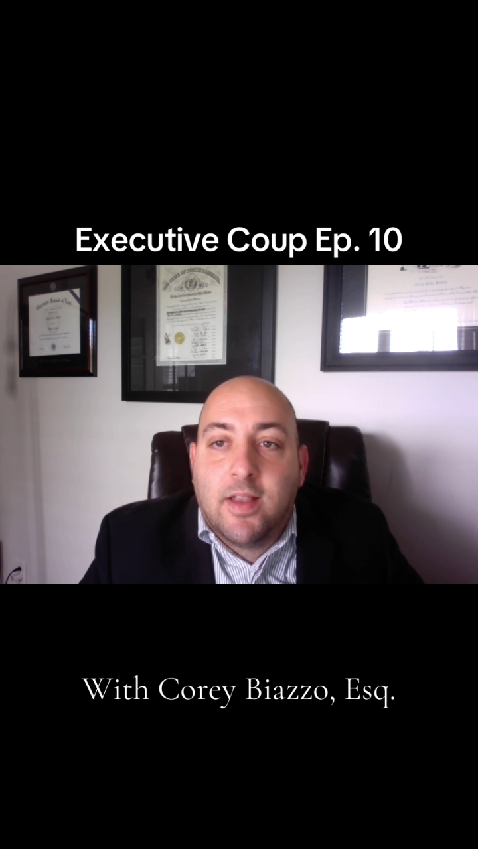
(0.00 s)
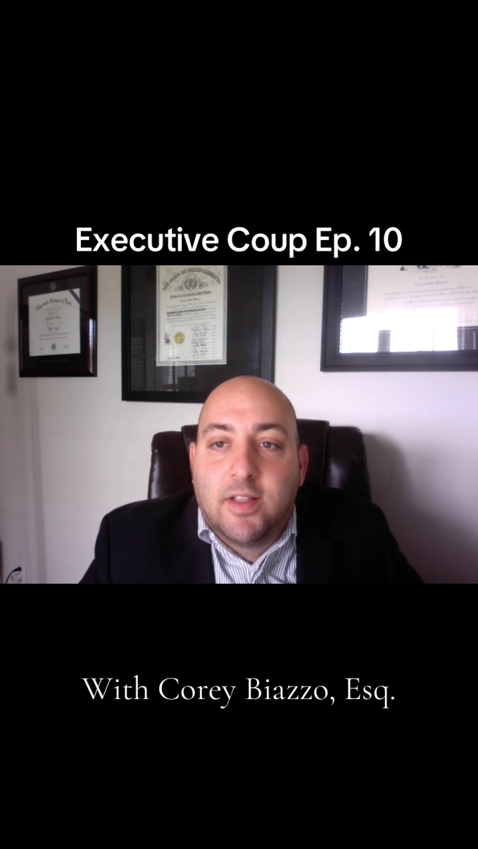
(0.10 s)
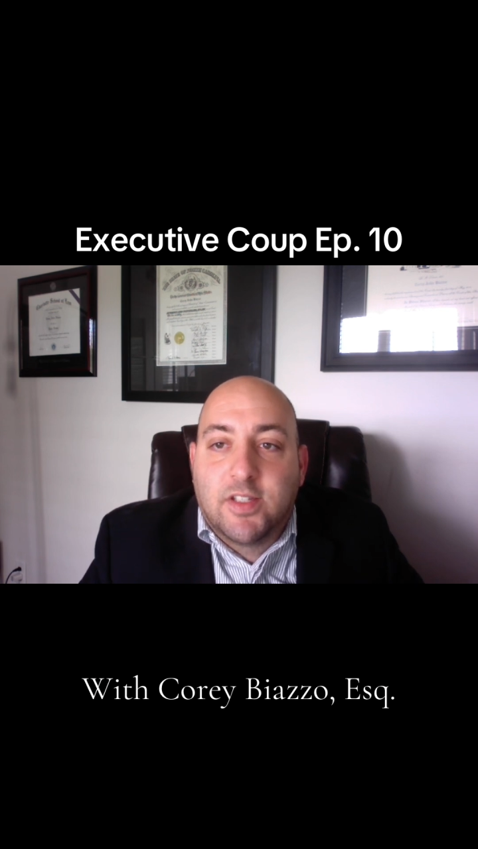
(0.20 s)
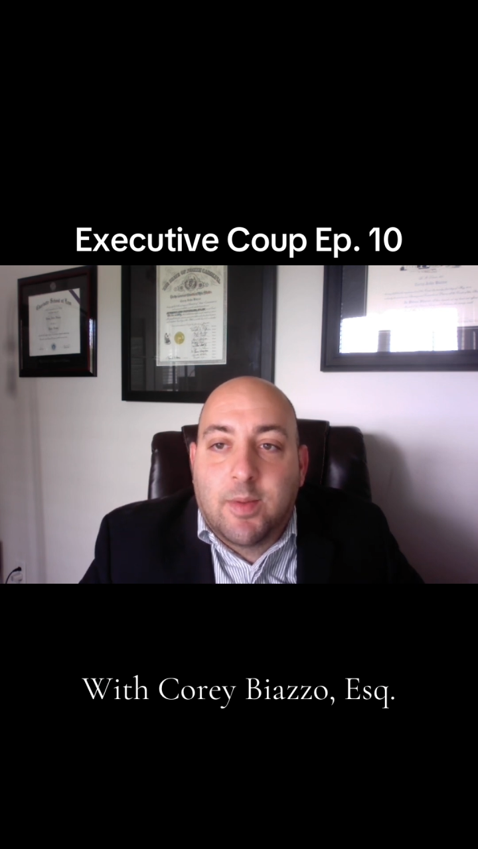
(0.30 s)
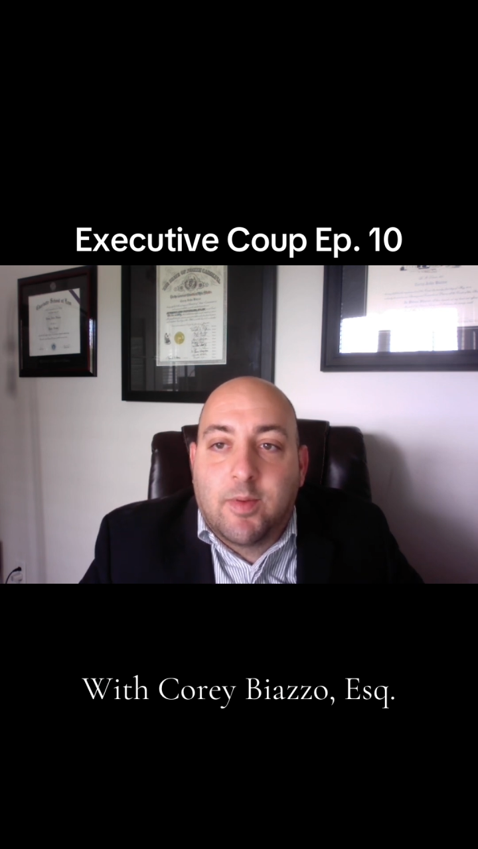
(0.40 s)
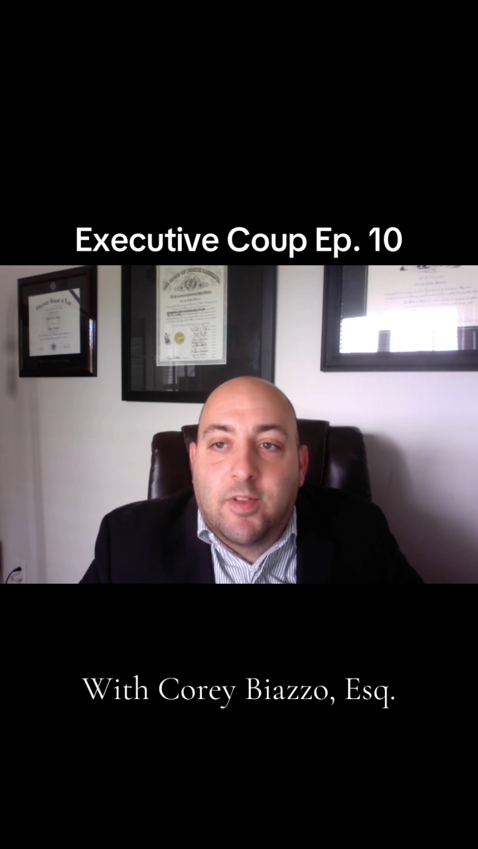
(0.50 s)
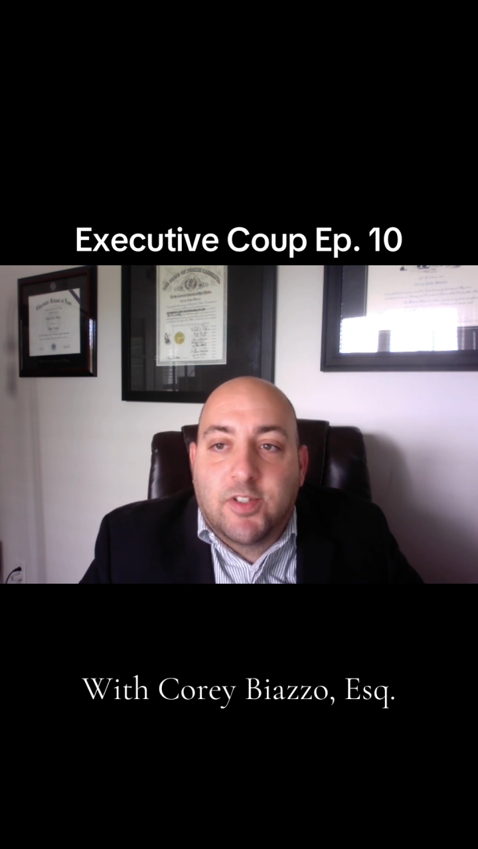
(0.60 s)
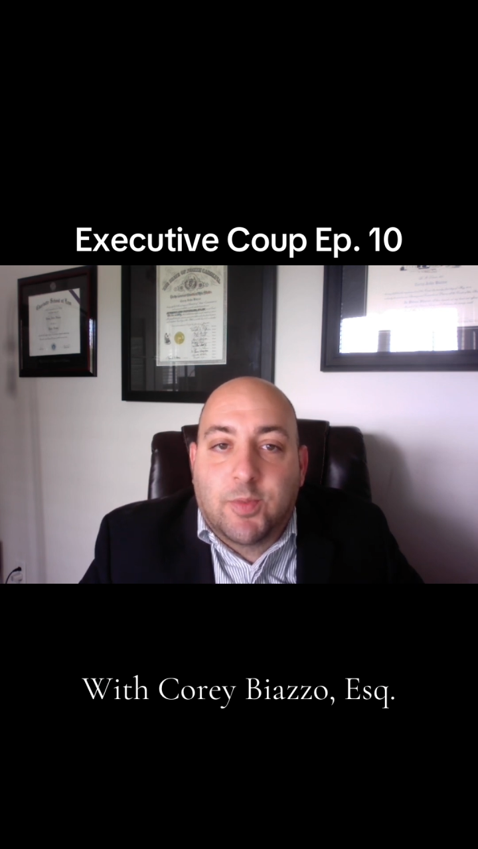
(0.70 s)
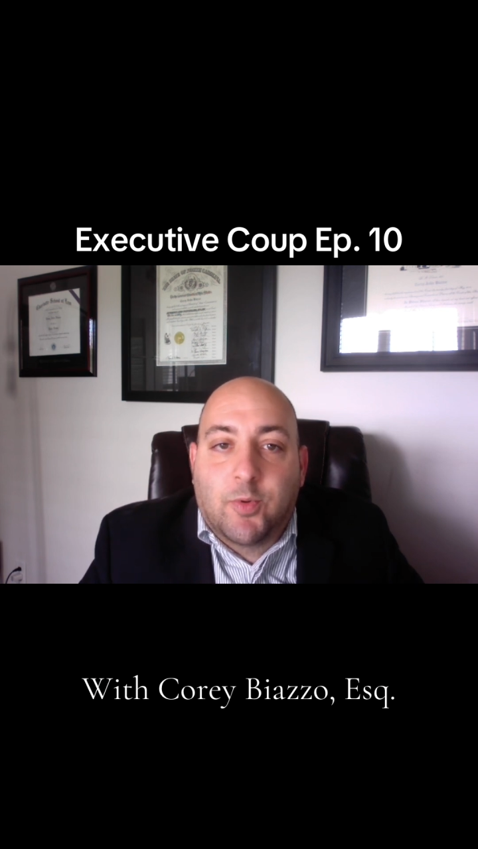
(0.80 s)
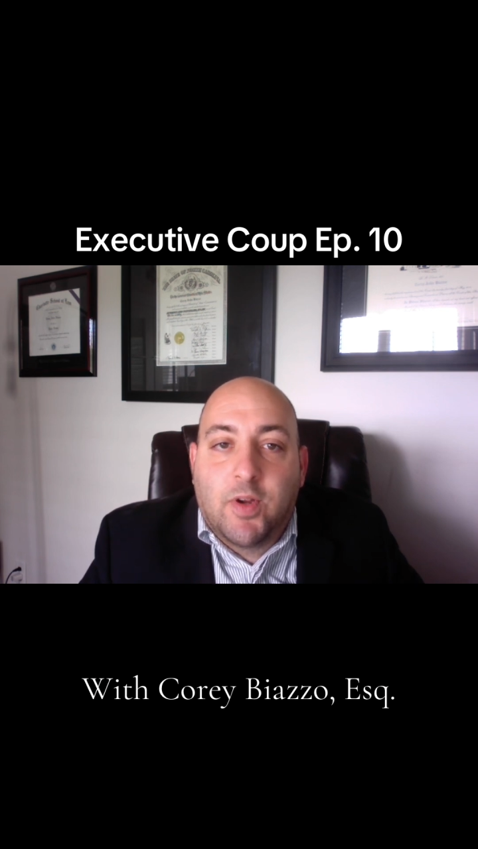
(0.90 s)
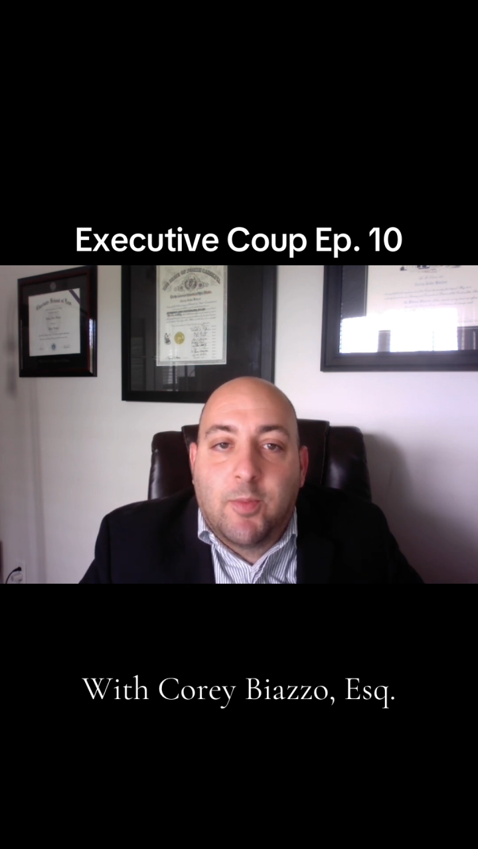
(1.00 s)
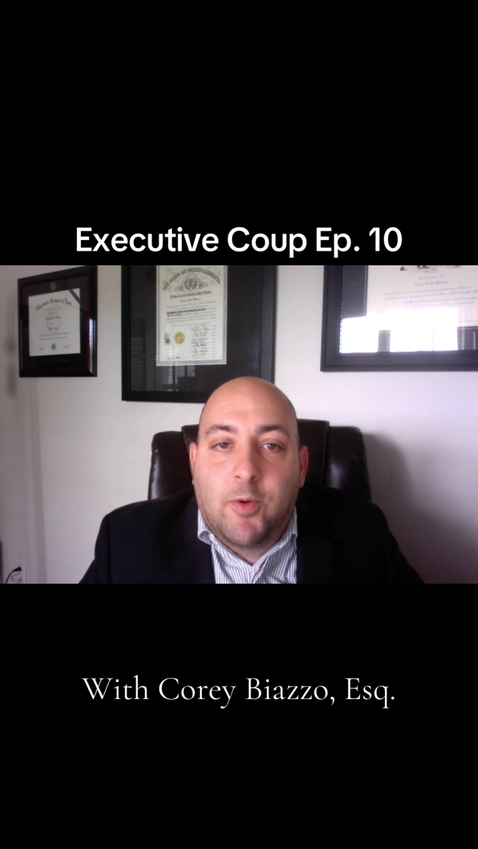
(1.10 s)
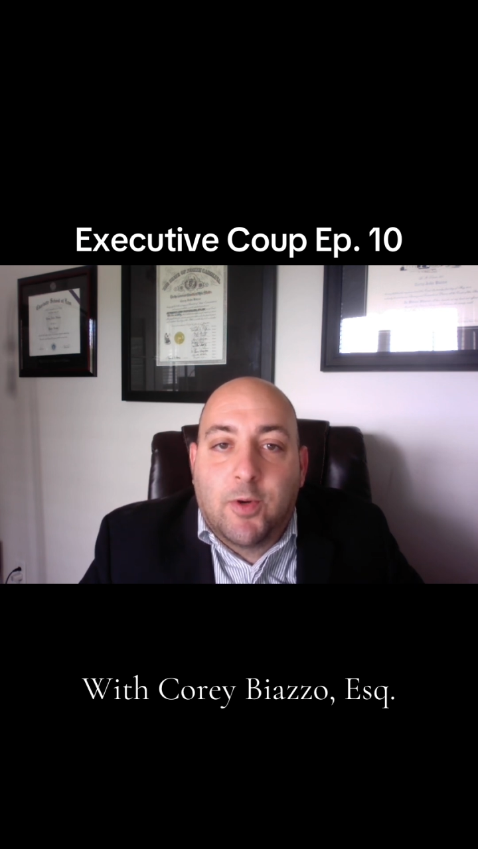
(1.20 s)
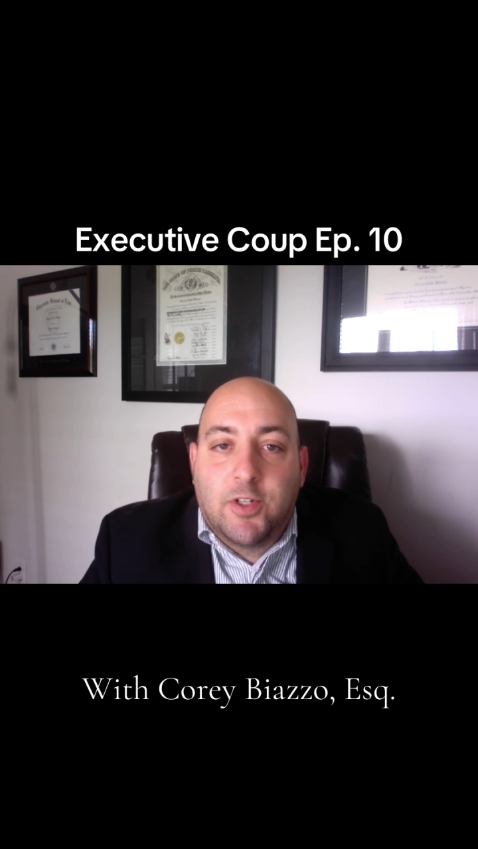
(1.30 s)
some of the Supreme Court